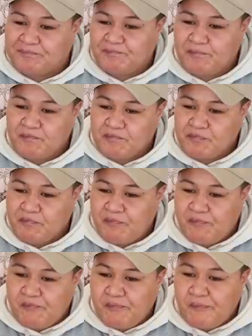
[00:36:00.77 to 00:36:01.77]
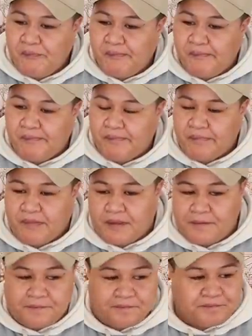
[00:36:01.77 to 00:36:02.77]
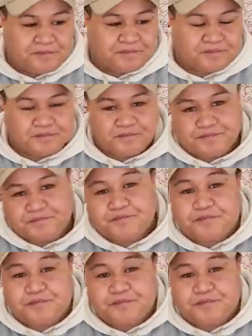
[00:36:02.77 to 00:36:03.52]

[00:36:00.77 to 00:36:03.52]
The person shown says nothing.